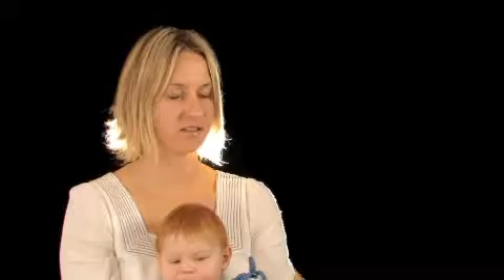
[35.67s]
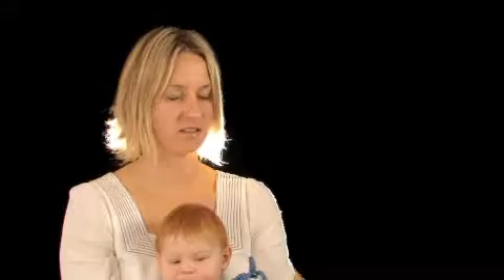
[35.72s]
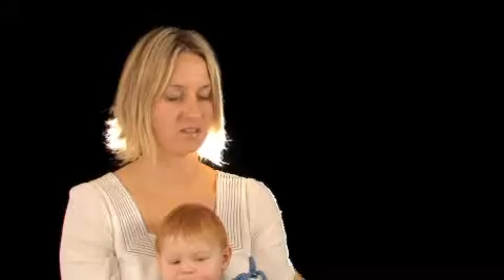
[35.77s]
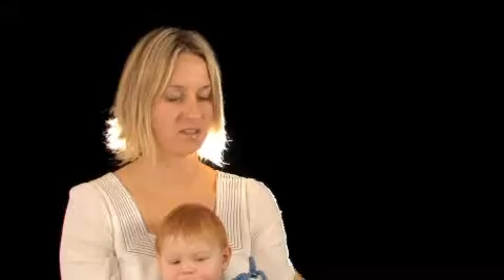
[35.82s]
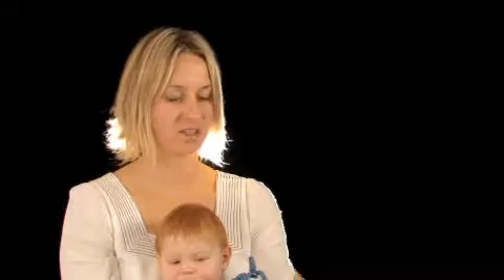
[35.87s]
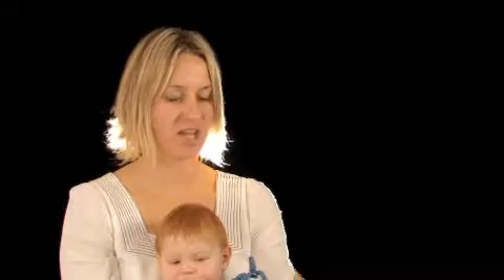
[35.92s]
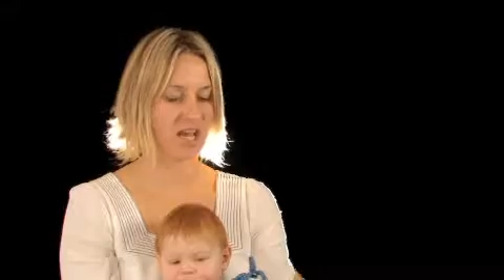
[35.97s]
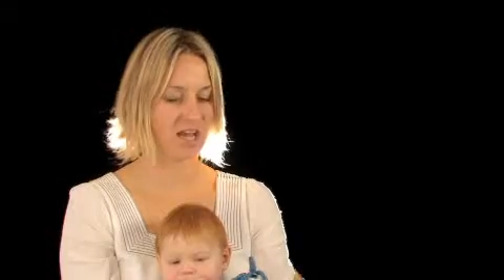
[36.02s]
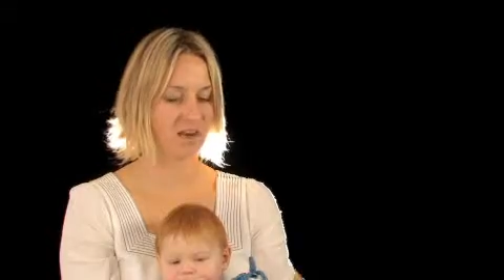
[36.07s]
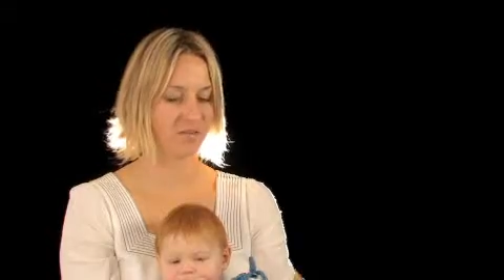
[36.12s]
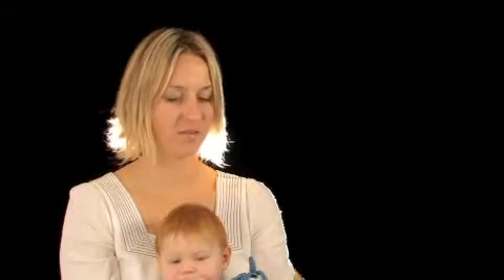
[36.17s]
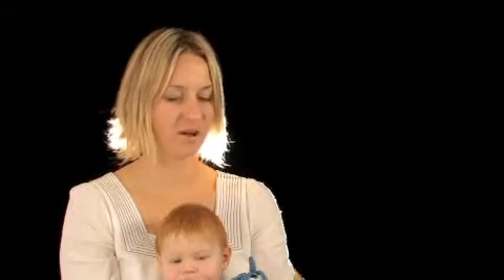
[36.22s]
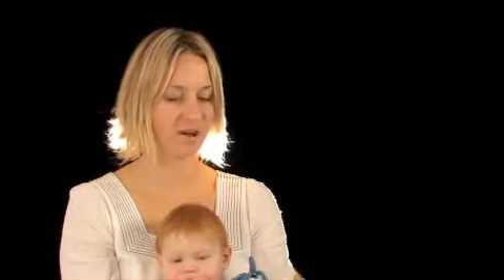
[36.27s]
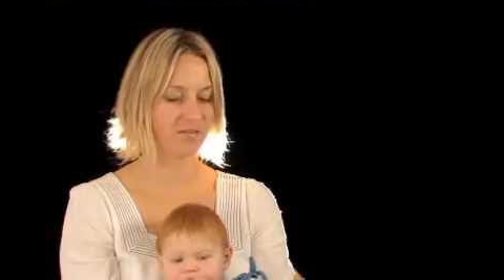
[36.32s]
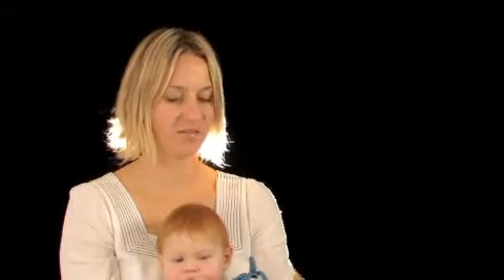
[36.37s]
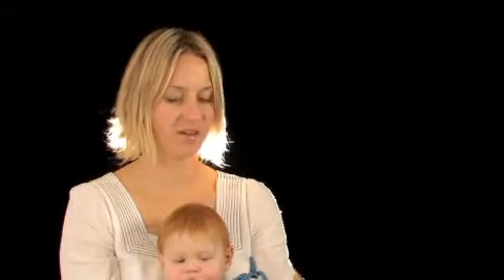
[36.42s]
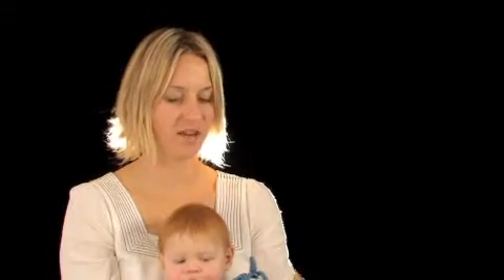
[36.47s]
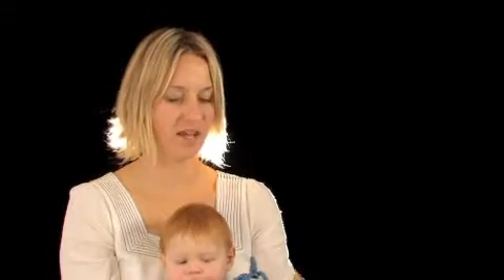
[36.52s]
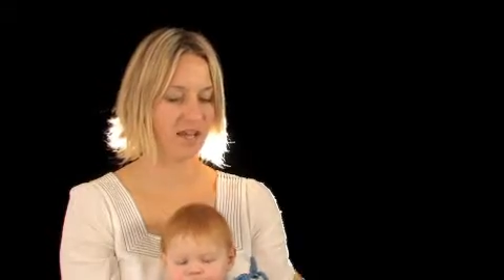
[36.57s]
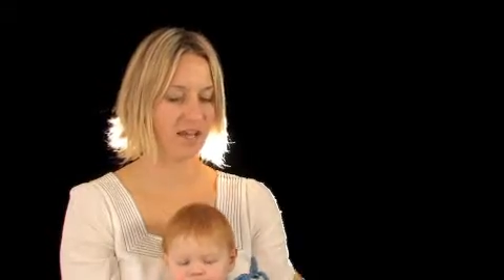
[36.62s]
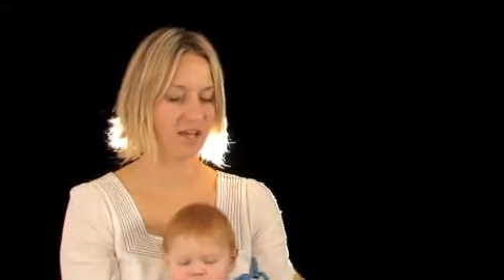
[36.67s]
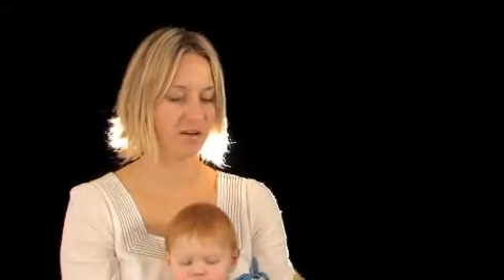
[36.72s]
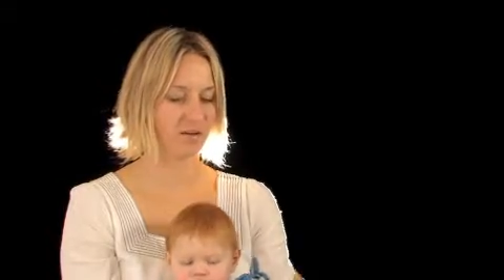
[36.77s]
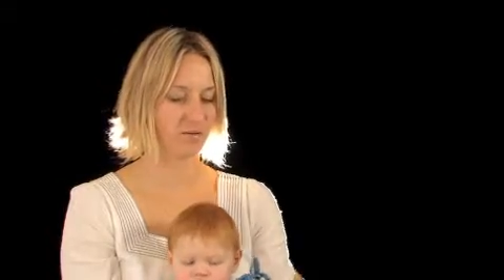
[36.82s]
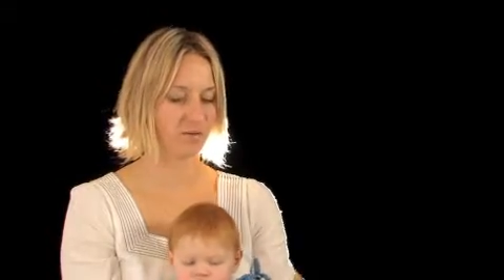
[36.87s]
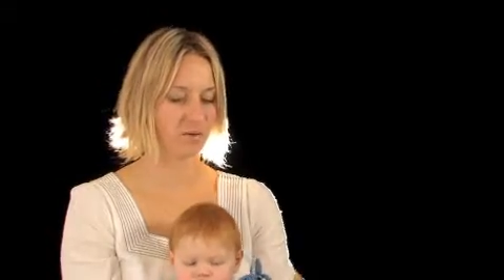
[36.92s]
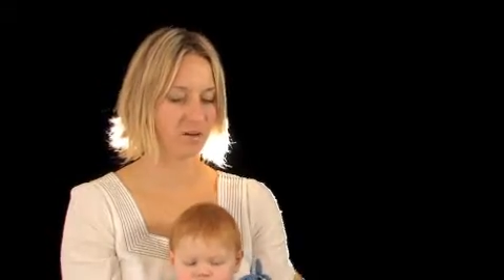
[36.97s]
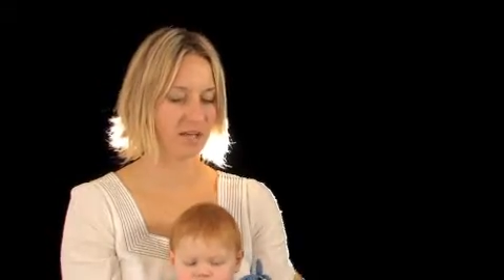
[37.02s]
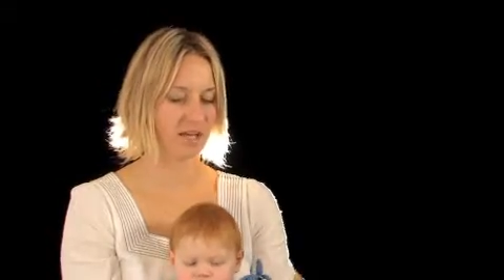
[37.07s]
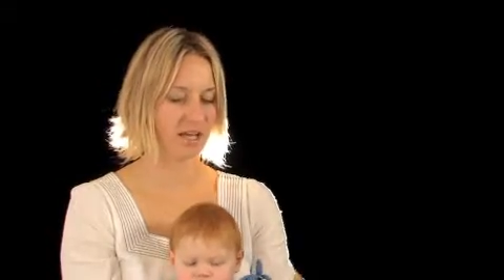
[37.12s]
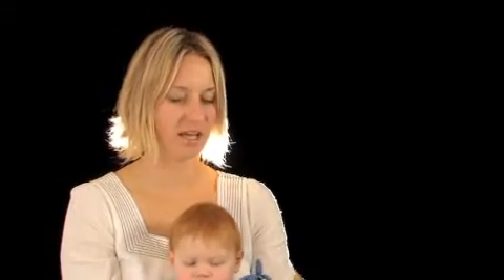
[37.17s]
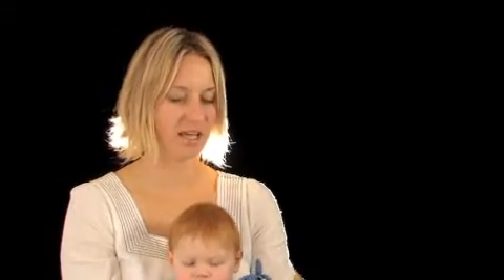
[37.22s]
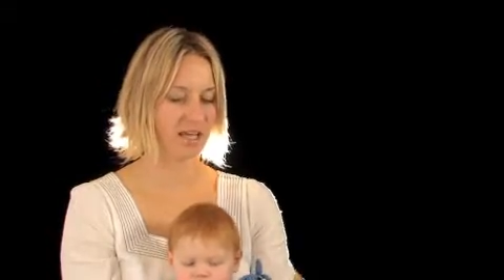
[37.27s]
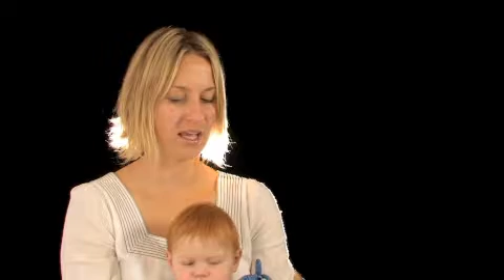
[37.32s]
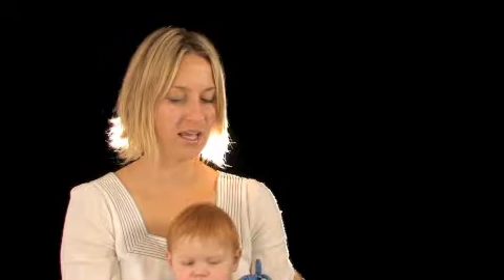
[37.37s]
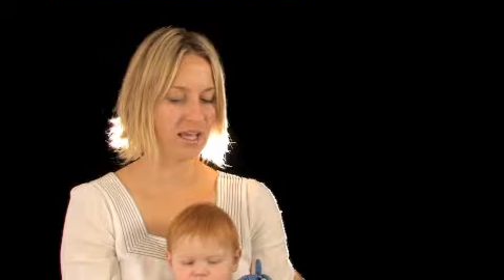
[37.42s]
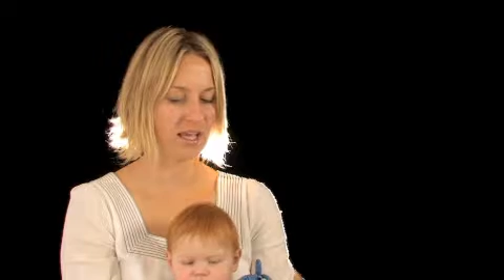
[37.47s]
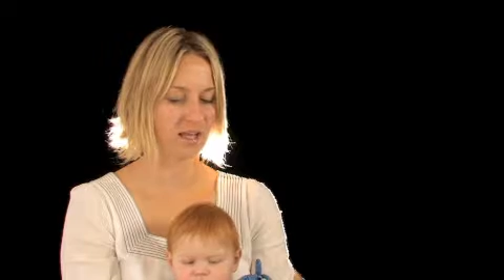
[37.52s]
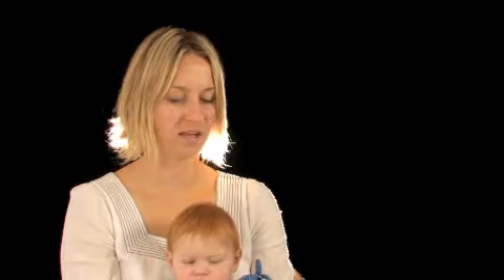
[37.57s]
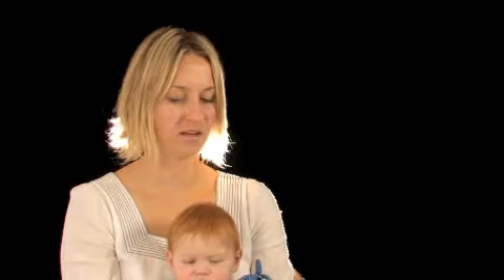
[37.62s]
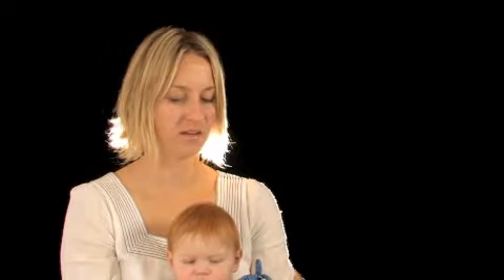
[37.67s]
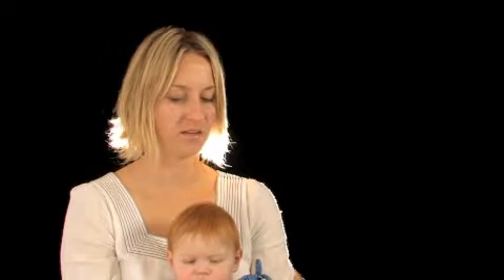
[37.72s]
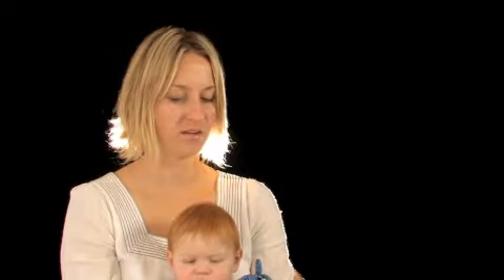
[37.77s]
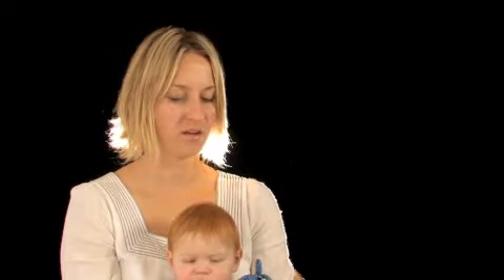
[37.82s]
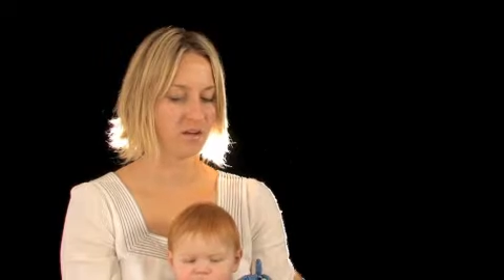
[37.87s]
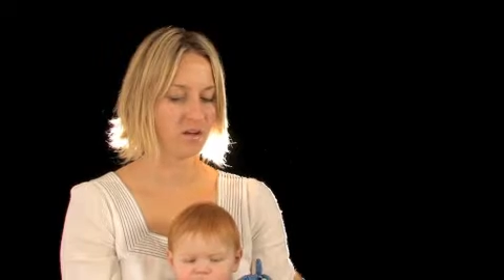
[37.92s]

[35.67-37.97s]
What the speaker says: She had a rough night one night, and